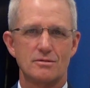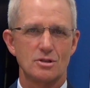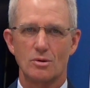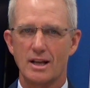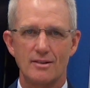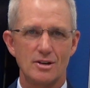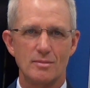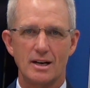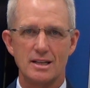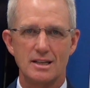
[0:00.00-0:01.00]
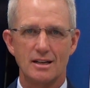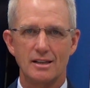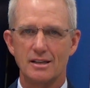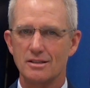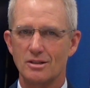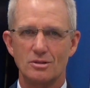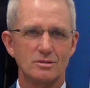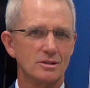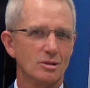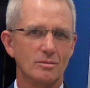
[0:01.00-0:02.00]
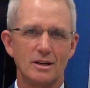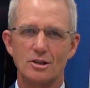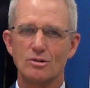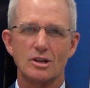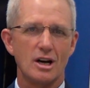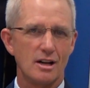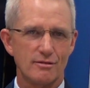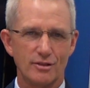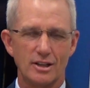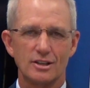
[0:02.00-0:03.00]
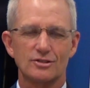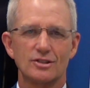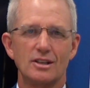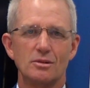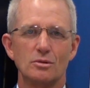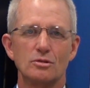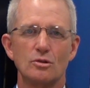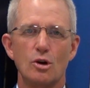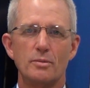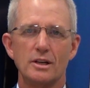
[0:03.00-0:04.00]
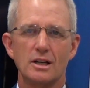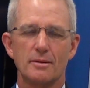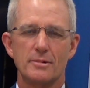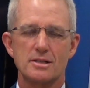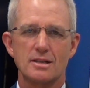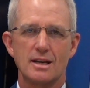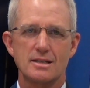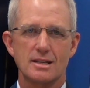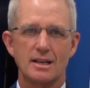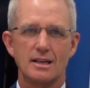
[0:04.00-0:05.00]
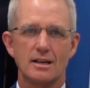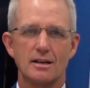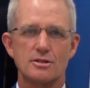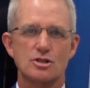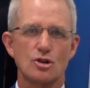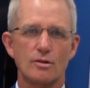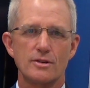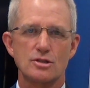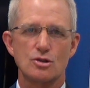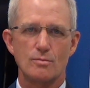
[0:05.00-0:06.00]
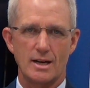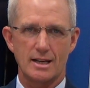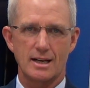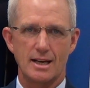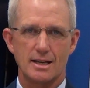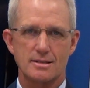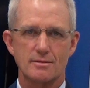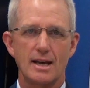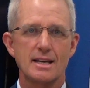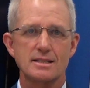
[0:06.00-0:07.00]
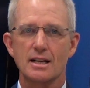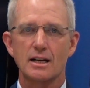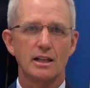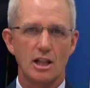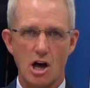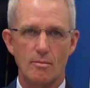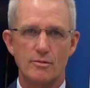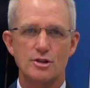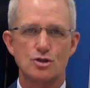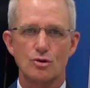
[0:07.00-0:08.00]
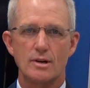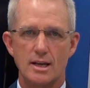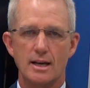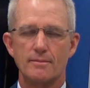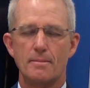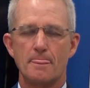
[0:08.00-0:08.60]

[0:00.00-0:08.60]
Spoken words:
don't have anybody yelling, no conflicts. We're opening up as a service to my cadets, as the club that you're in.